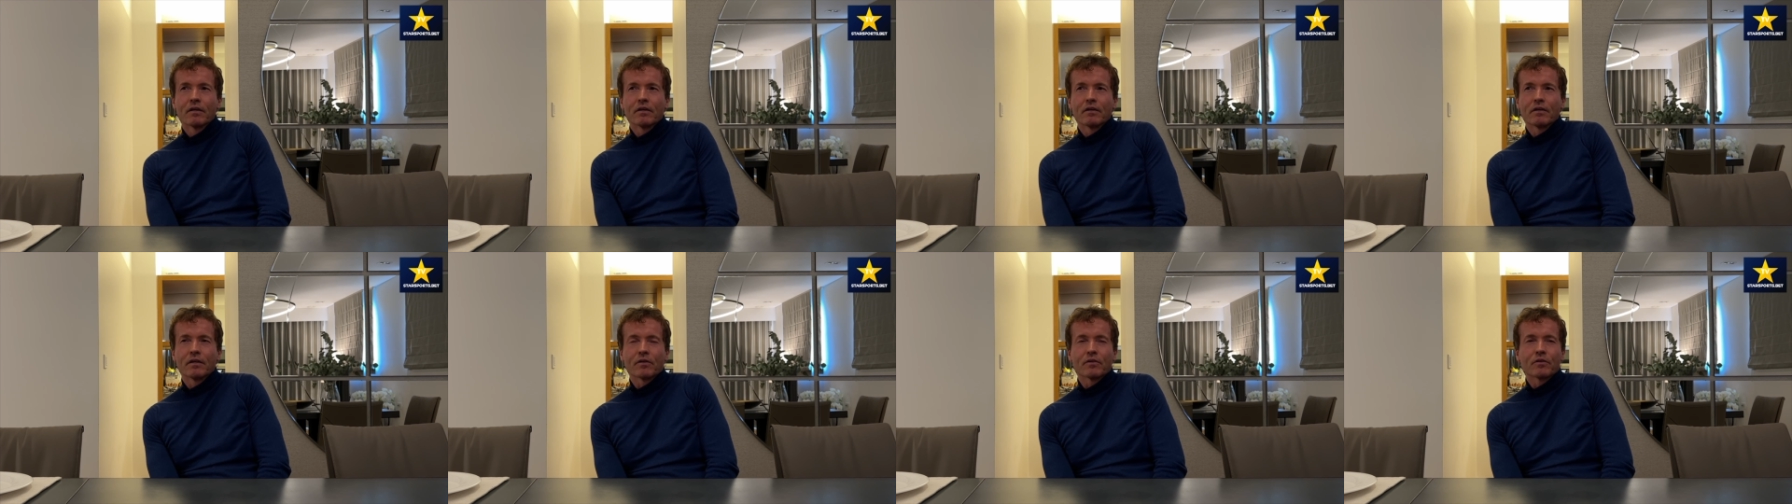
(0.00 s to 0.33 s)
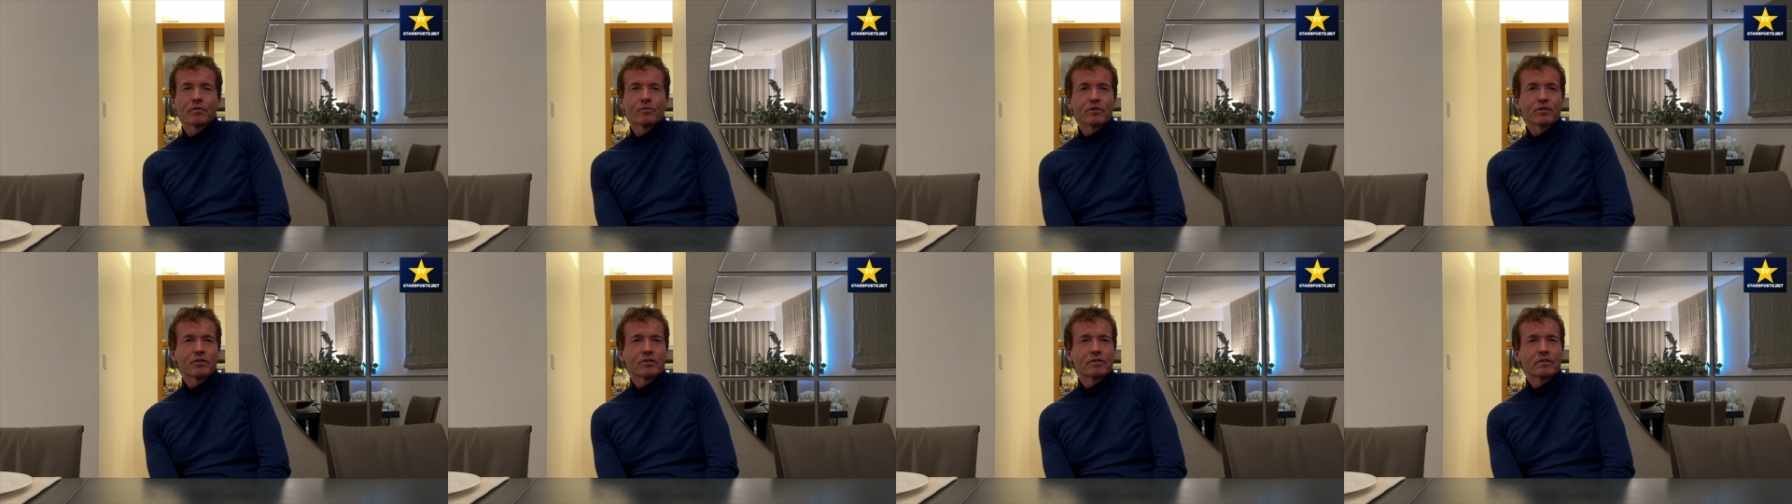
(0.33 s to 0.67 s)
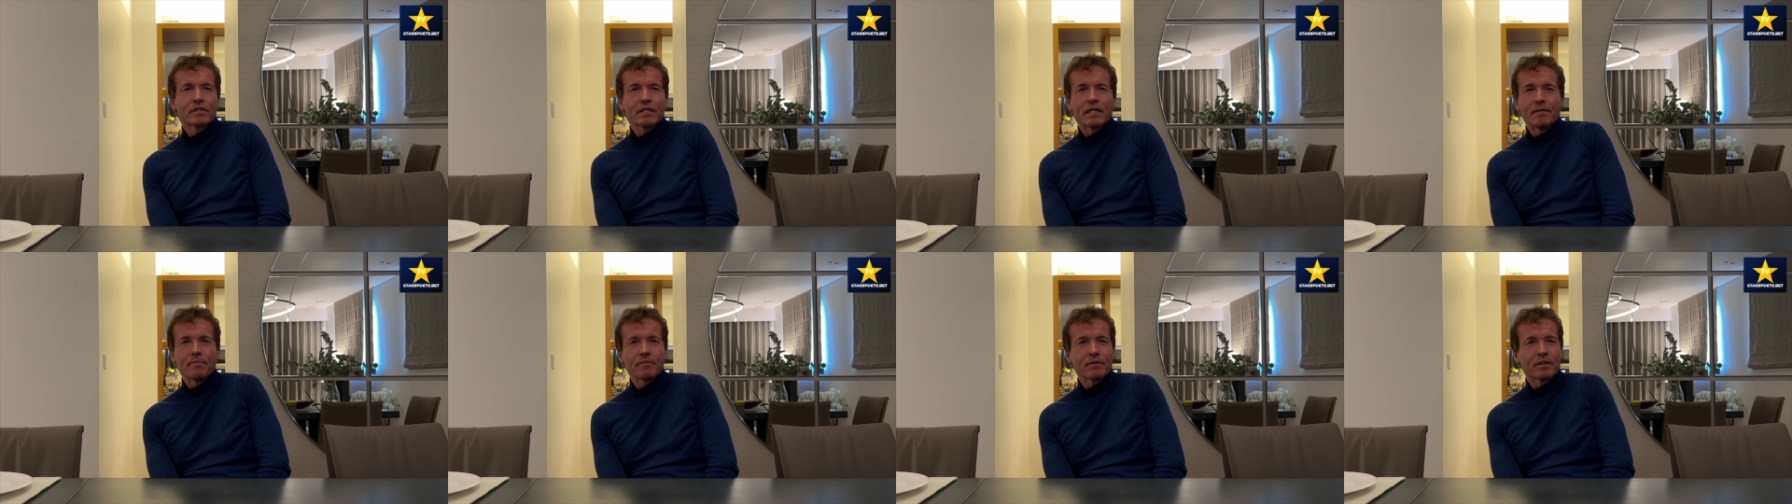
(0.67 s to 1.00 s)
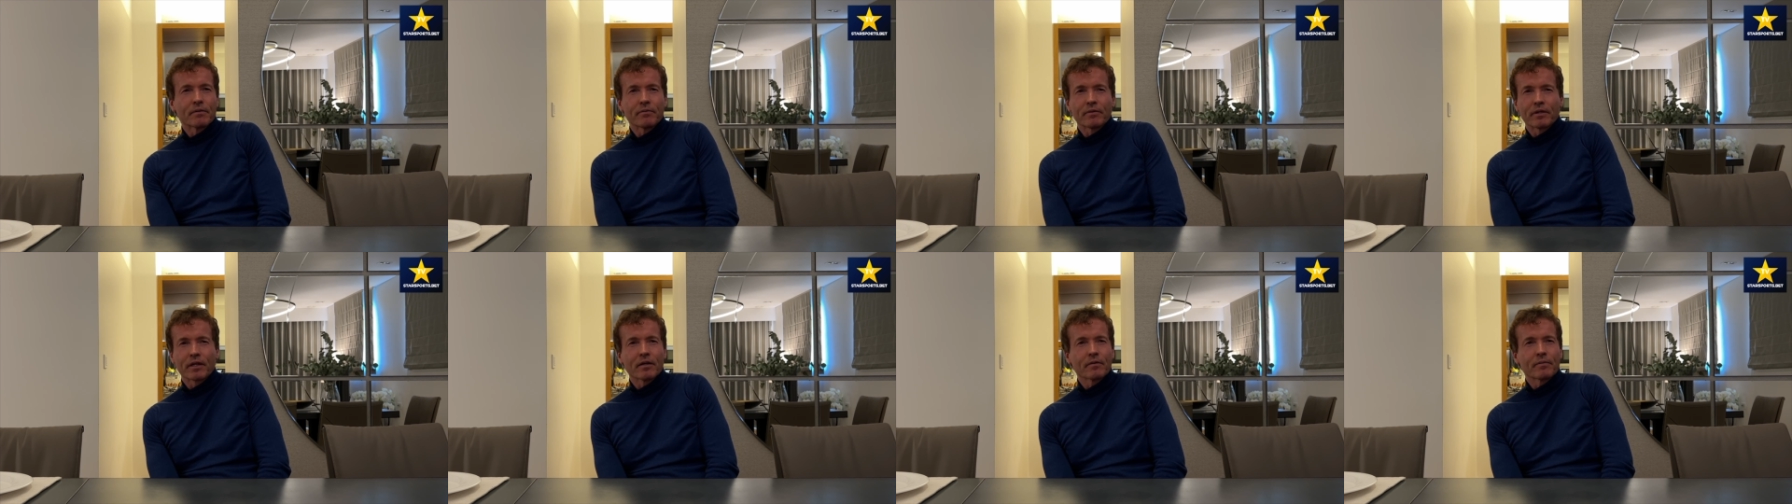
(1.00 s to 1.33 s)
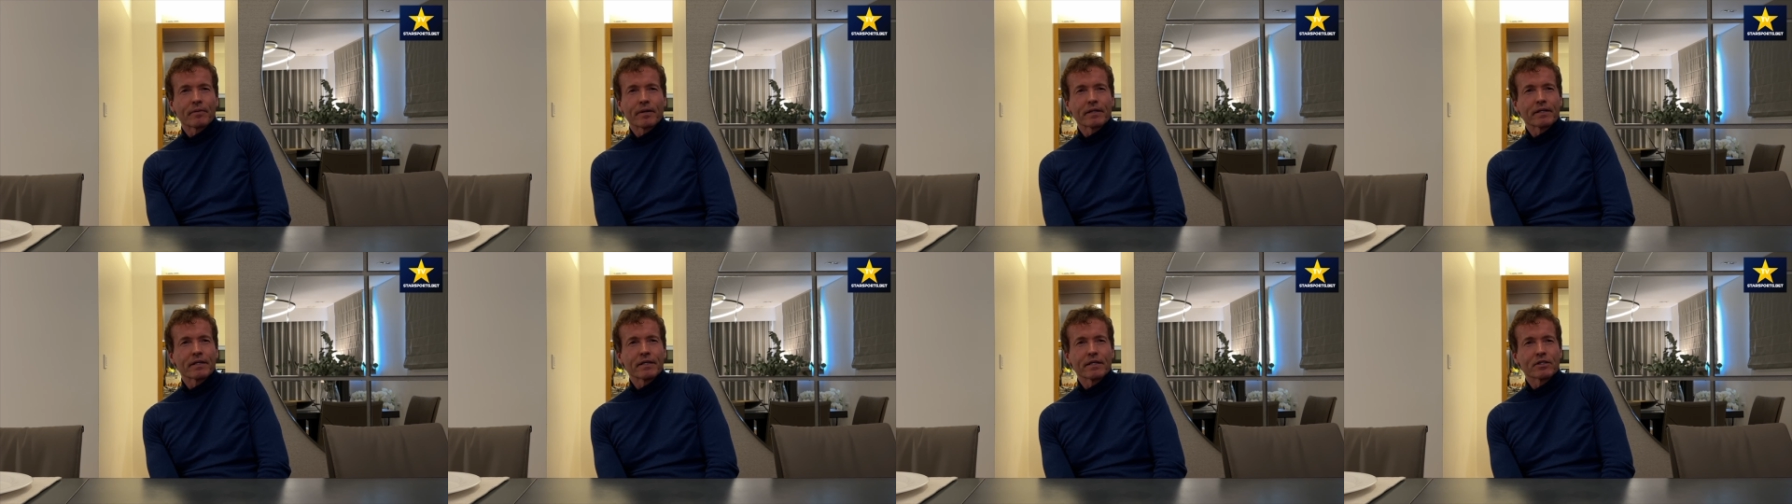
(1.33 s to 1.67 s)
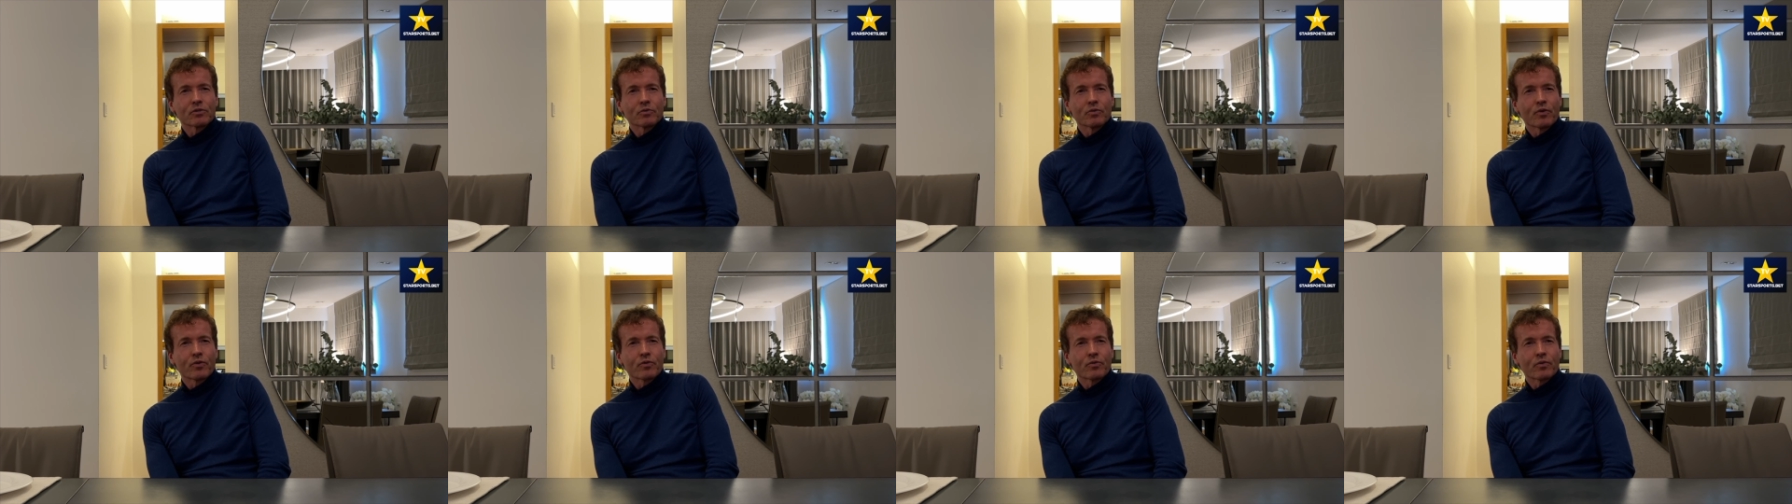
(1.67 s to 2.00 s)
you know, there was steam coming out of my ears
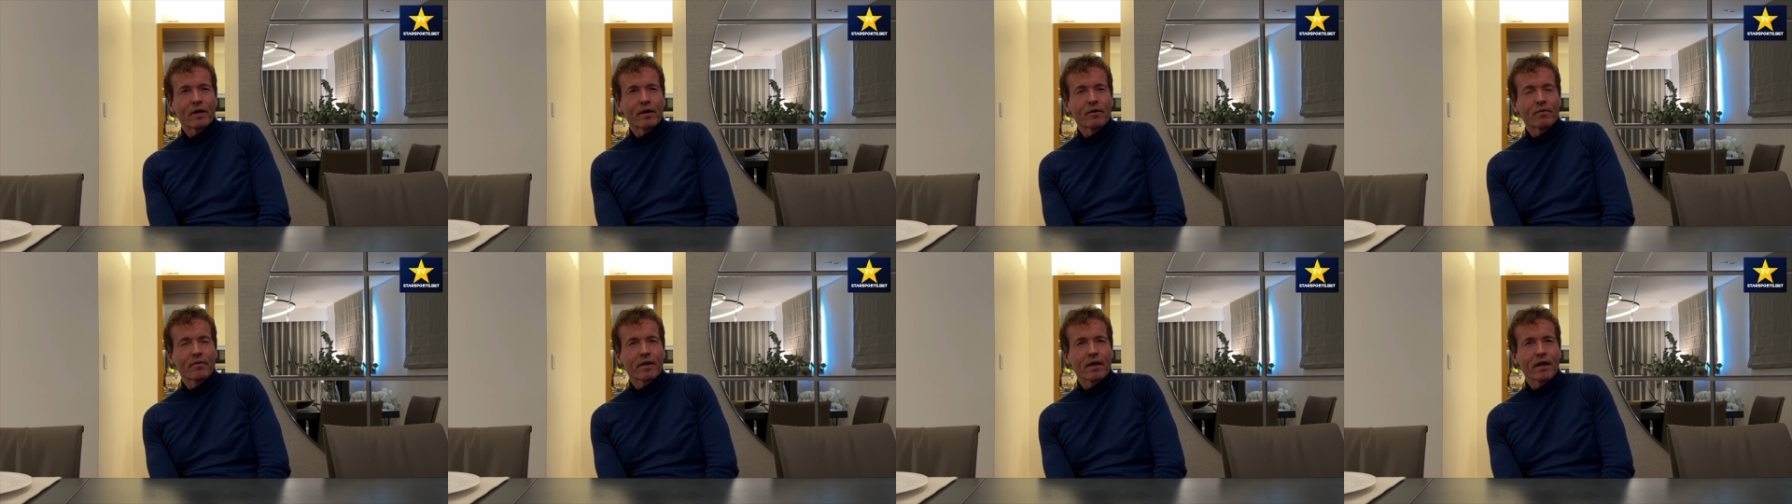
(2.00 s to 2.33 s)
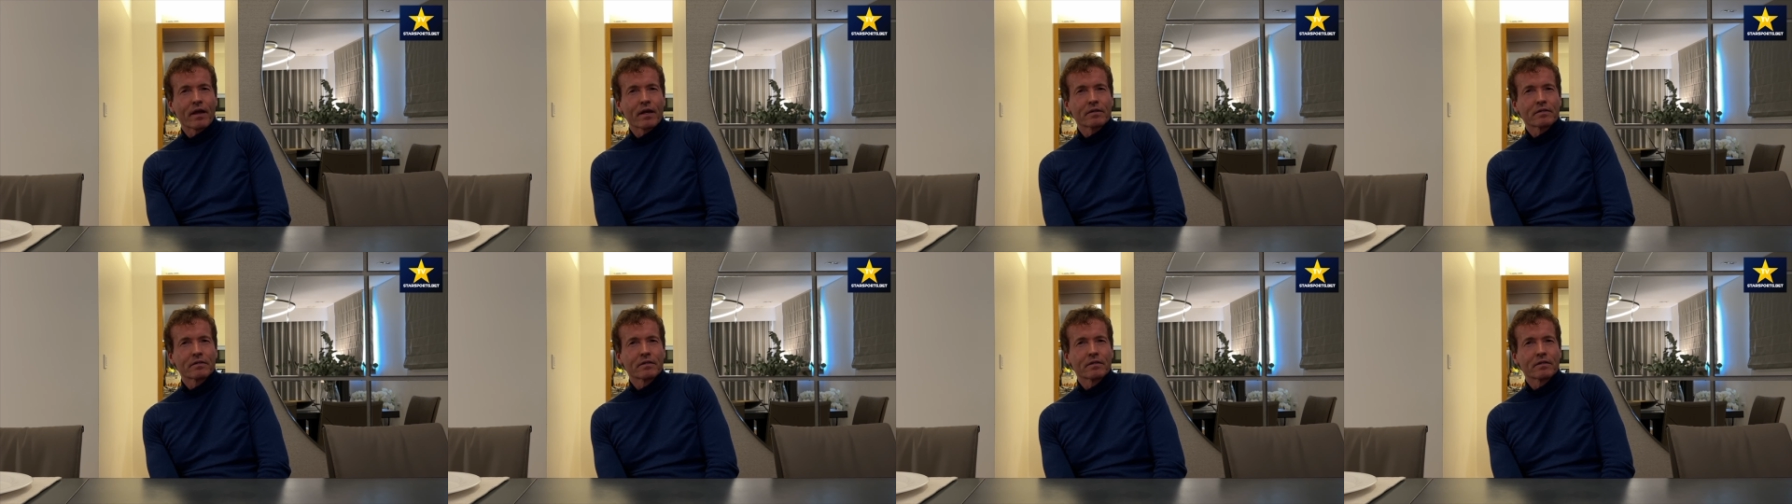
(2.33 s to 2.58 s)
all throughout that.